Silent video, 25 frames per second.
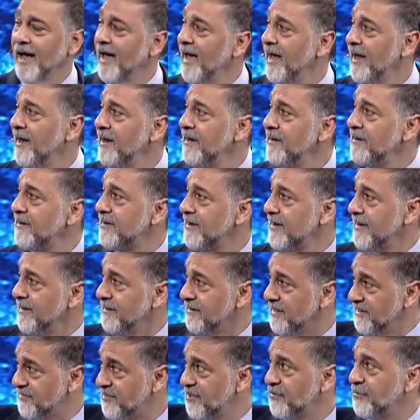And
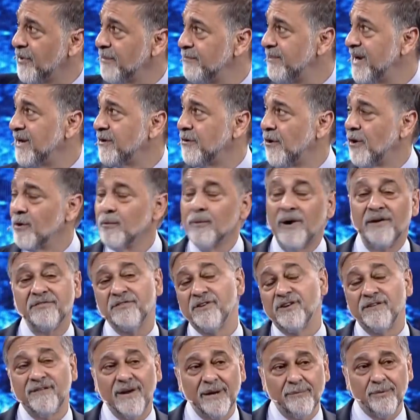this is what my goal was,
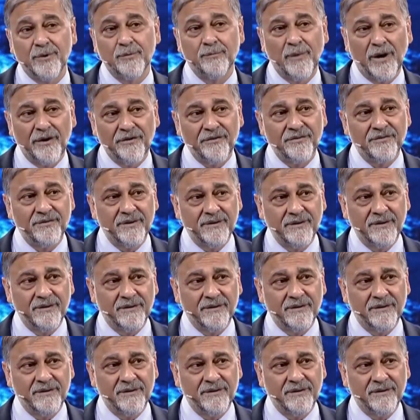to develop tomorrow's